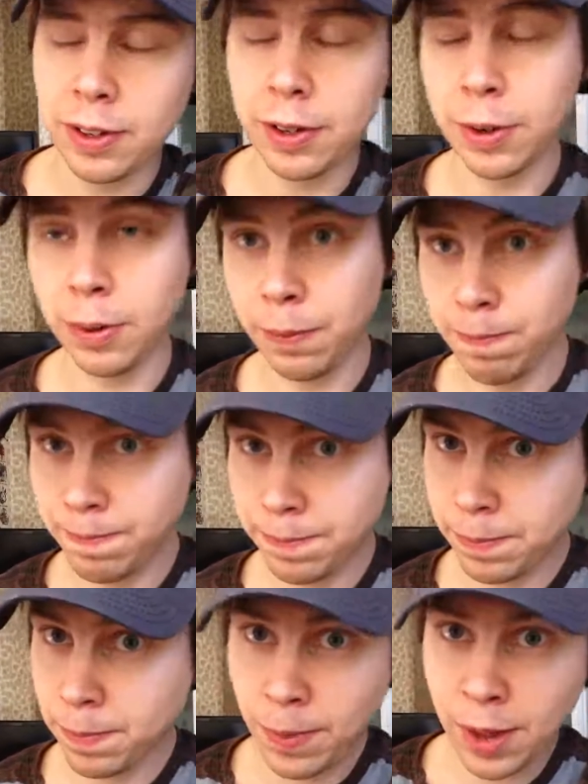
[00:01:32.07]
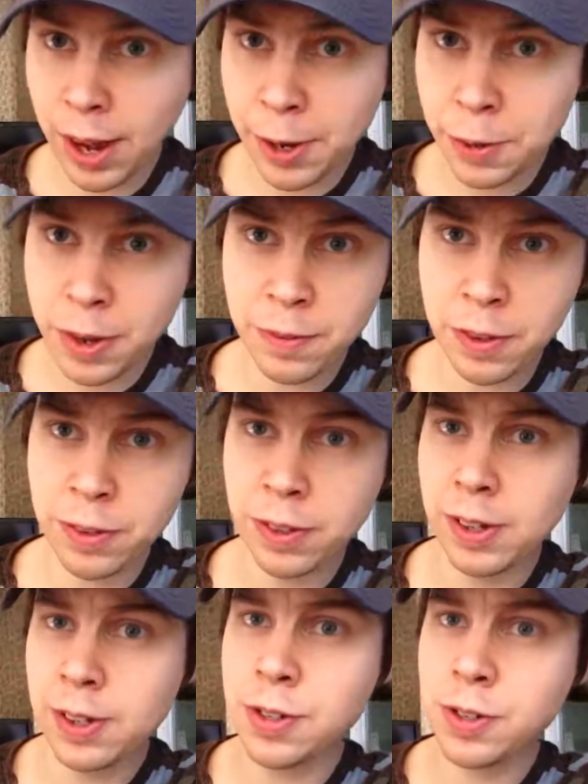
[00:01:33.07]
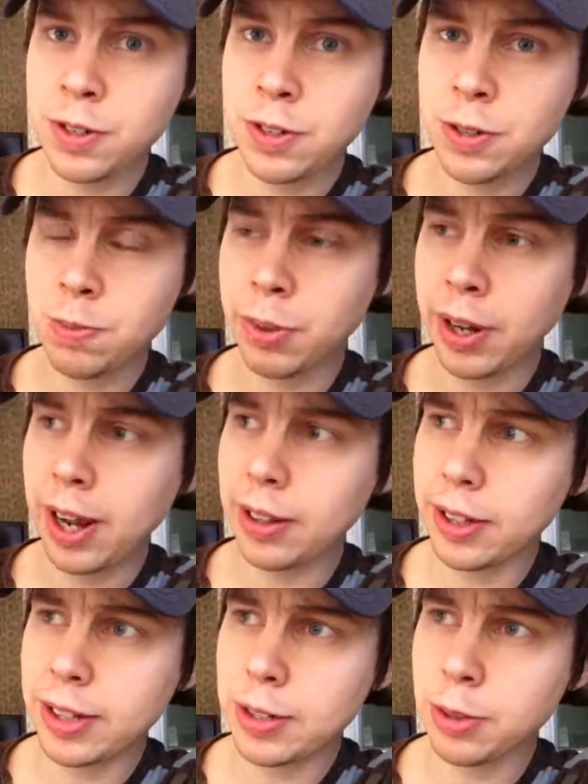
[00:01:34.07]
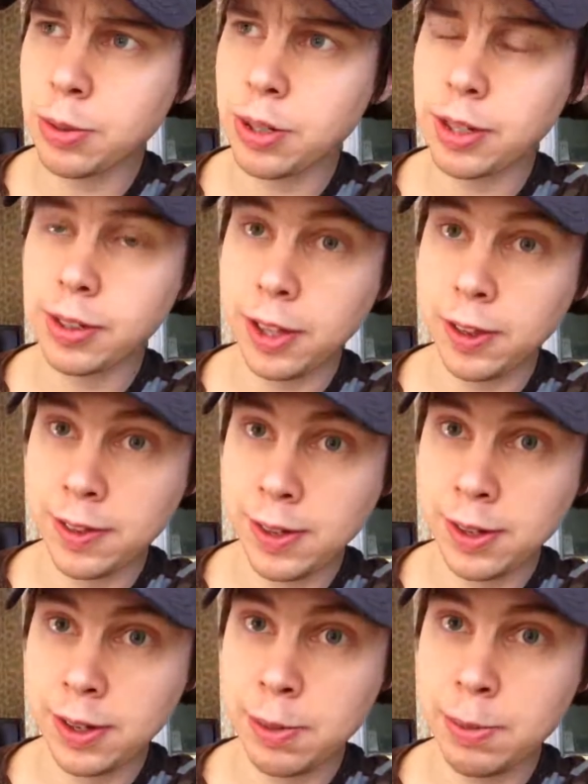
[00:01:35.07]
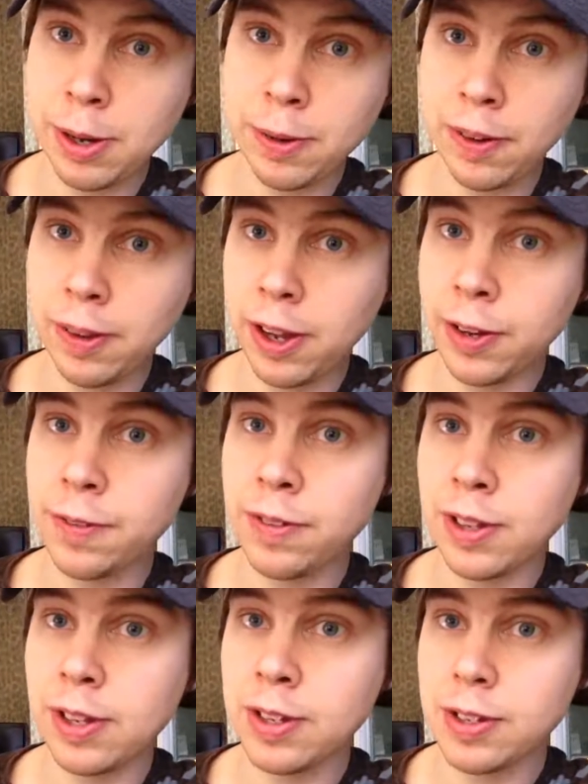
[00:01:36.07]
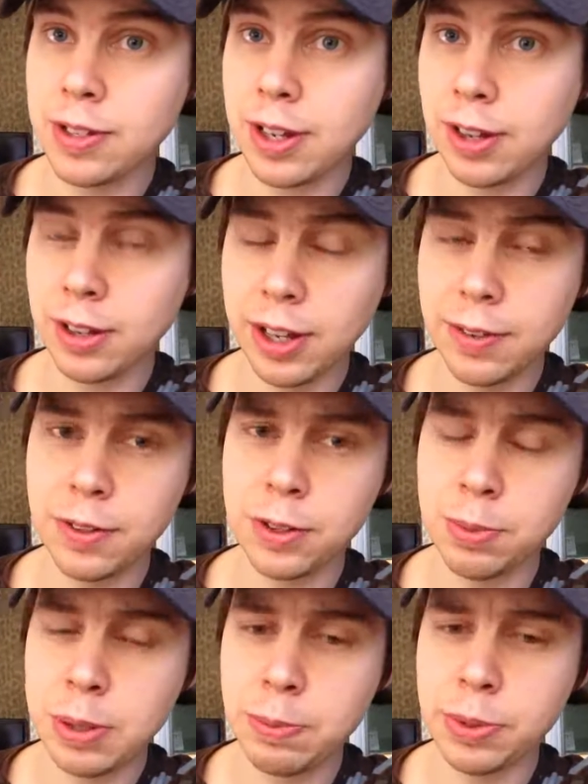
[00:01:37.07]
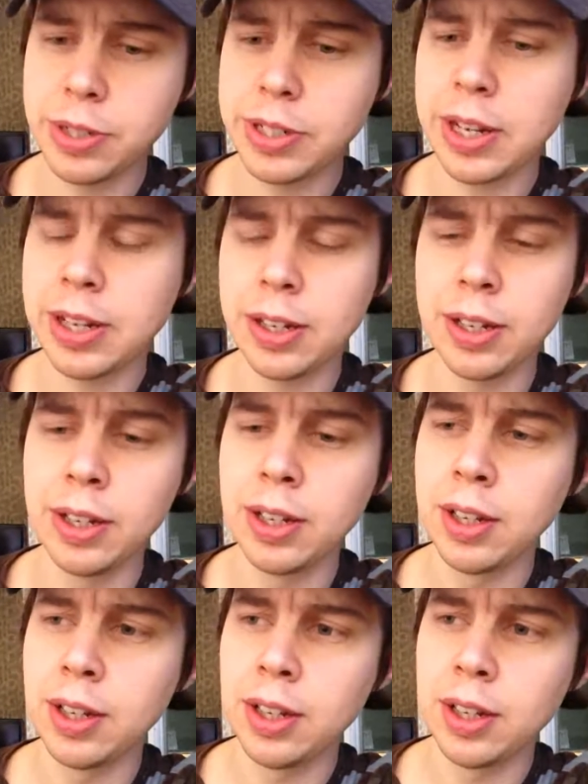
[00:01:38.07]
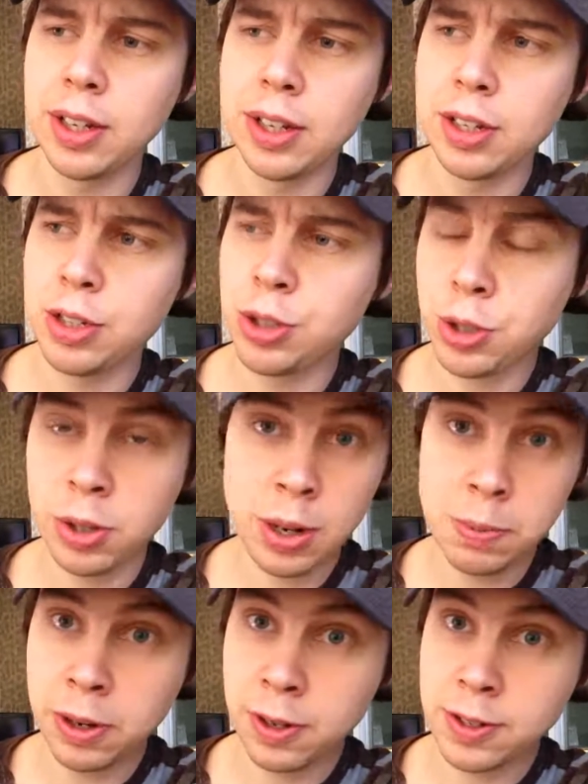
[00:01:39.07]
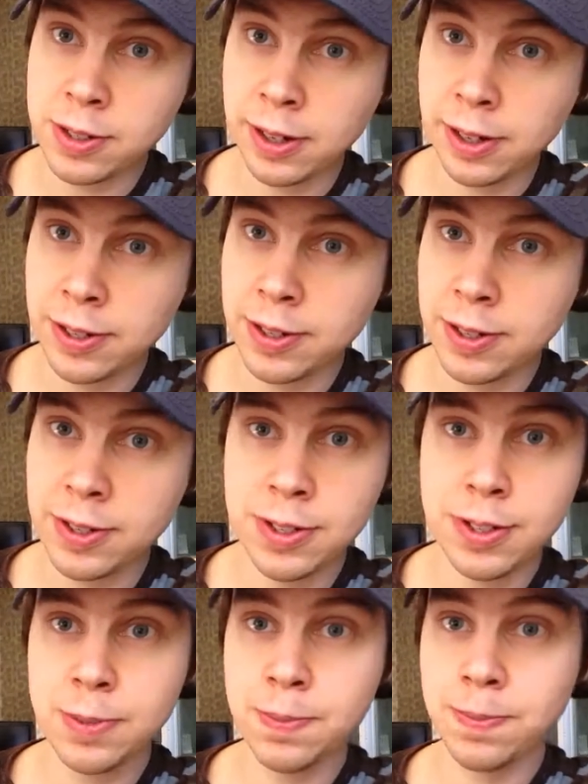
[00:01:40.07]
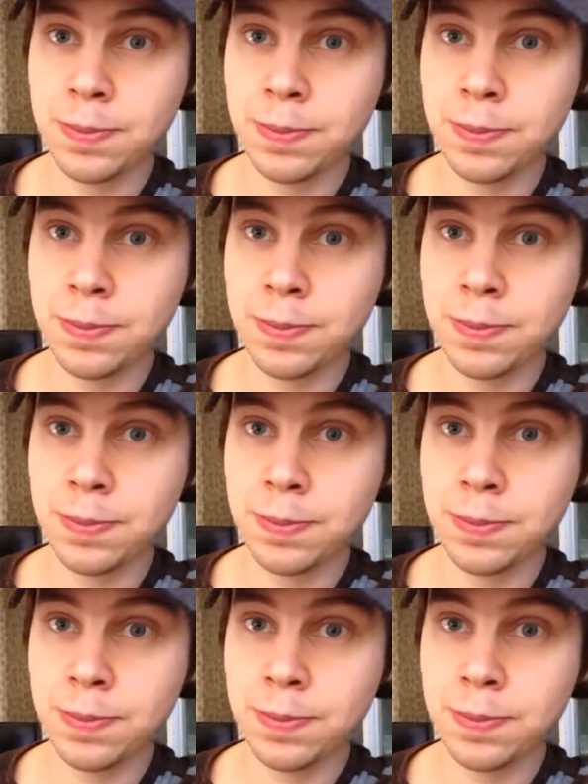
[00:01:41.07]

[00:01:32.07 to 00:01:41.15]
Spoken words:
You know, I don't have all the answers, but I like to critically think about a lot of things that a lot of other people say. Sure, I'm not a scientist.